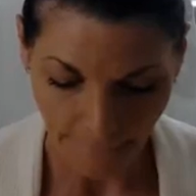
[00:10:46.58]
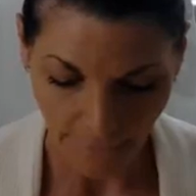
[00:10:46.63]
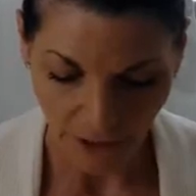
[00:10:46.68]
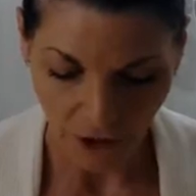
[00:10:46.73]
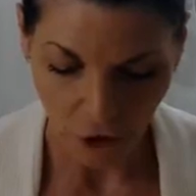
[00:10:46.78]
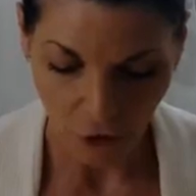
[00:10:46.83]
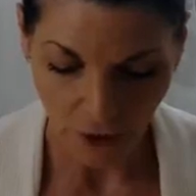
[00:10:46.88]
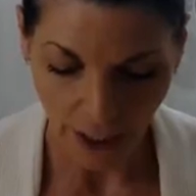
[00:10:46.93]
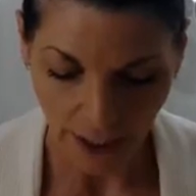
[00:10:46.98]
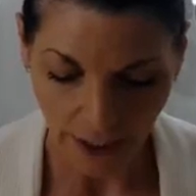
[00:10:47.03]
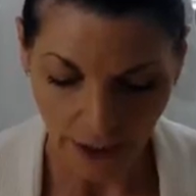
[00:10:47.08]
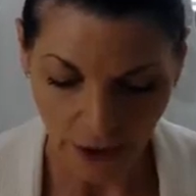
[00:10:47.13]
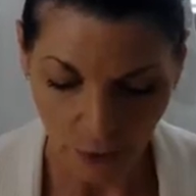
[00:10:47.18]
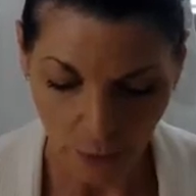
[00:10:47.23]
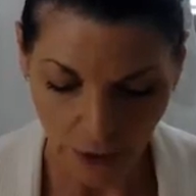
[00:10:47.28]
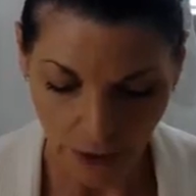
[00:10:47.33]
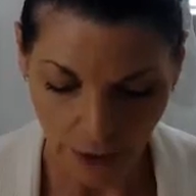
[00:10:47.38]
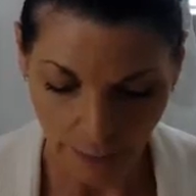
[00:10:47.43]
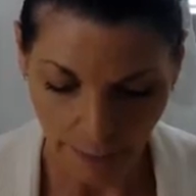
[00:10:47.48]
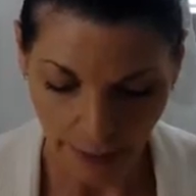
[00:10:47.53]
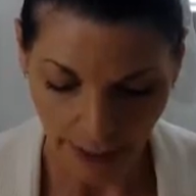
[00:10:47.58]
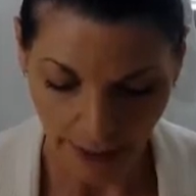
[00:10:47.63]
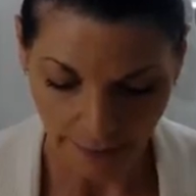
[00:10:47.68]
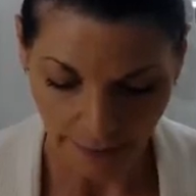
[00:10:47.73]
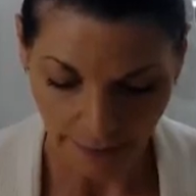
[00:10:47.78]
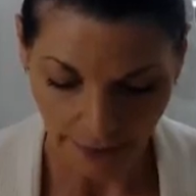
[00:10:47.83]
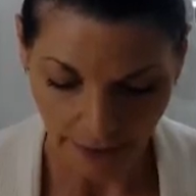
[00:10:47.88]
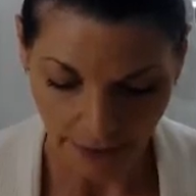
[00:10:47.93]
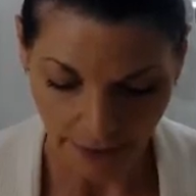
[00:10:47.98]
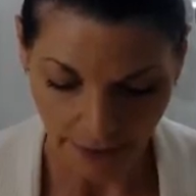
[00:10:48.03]
you're on a unique path,
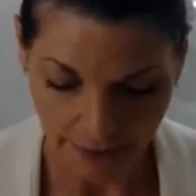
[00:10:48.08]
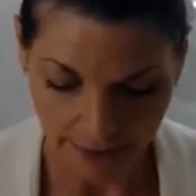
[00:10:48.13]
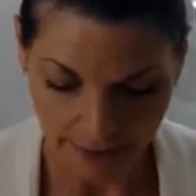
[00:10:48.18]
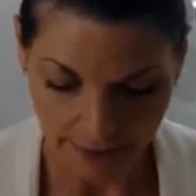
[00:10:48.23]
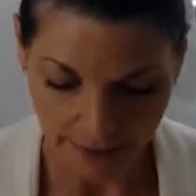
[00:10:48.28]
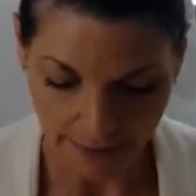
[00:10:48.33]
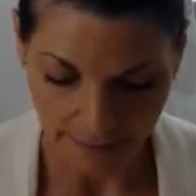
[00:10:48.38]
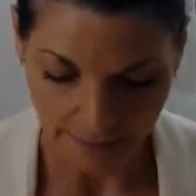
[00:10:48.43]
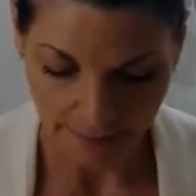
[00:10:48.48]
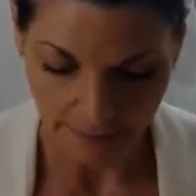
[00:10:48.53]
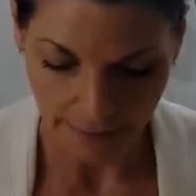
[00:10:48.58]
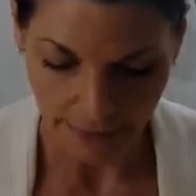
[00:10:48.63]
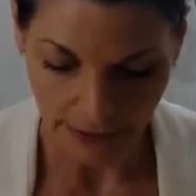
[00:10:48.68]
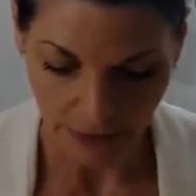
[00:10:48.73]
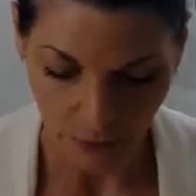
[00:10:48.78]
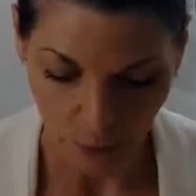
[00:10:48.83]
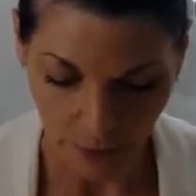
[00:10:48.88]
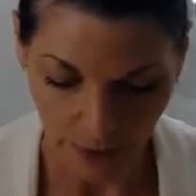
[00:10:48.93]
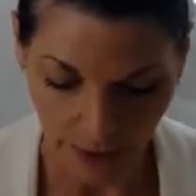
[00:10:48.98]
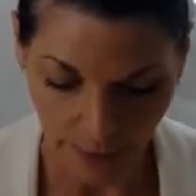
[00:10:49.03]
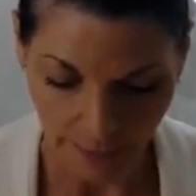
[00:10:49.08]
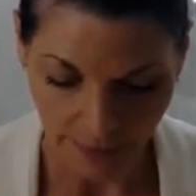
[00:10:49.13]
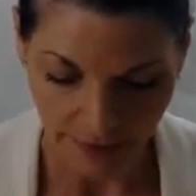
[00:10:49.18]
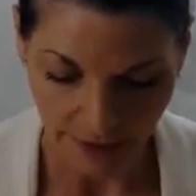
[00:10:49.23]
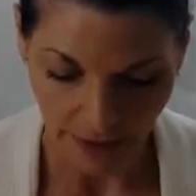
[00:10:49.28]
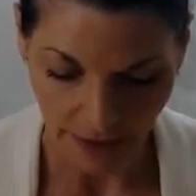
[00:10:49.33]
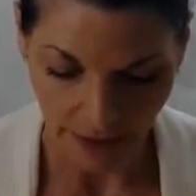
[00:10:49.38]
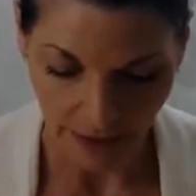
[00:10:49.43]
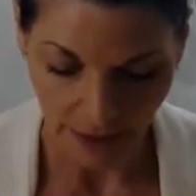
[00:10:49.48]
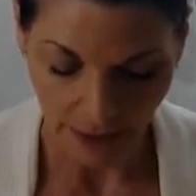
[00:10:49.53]
I guess, is what I'm
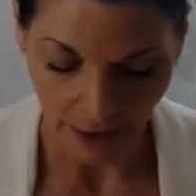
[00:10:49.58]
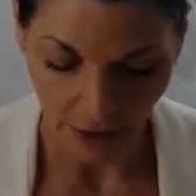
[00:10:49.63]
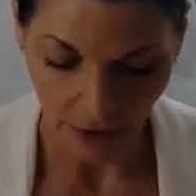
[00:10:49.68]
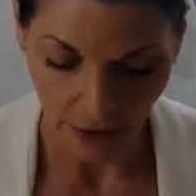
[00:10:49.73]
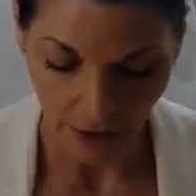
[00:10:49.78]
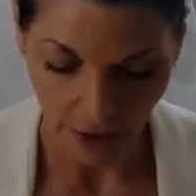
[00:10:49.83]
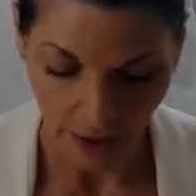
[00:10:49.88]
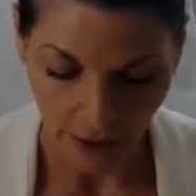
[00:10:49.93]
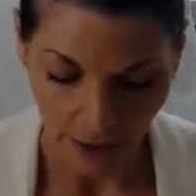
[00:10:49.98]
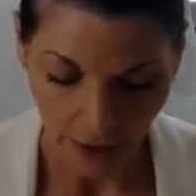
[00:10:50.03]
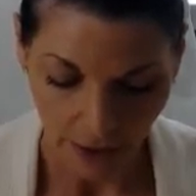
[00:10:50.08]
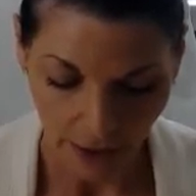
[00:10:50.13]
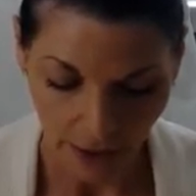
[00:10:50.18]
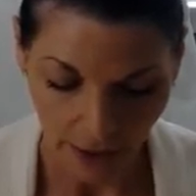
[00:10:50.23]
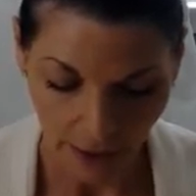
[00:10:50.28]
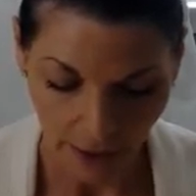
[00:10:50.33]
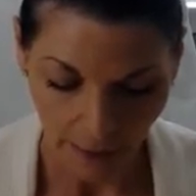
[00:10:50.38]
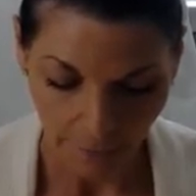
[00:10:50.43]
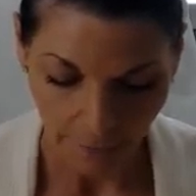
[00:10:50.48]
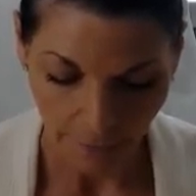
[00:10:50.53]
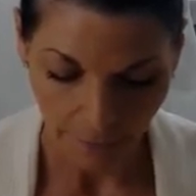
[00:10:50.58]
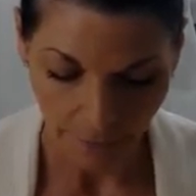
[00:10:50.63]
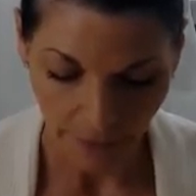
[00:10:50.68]
saying here. Um,